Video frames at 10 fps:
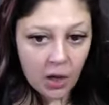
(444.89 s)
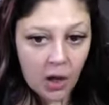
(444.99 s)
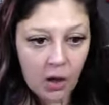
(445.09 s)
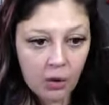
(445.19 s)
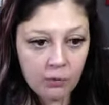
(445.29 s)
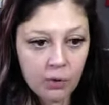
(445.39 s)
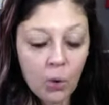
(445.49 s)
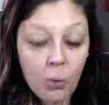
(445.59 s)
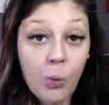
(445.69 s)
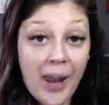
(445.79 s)
of
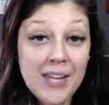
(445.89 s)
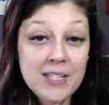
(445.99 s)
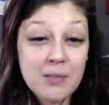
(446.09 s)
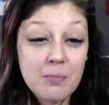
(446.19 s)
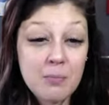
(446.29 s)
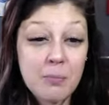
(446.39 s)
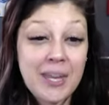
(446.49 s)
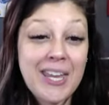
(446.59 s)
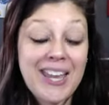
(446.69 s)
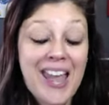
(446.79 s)
weight
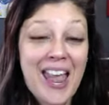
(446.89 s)
being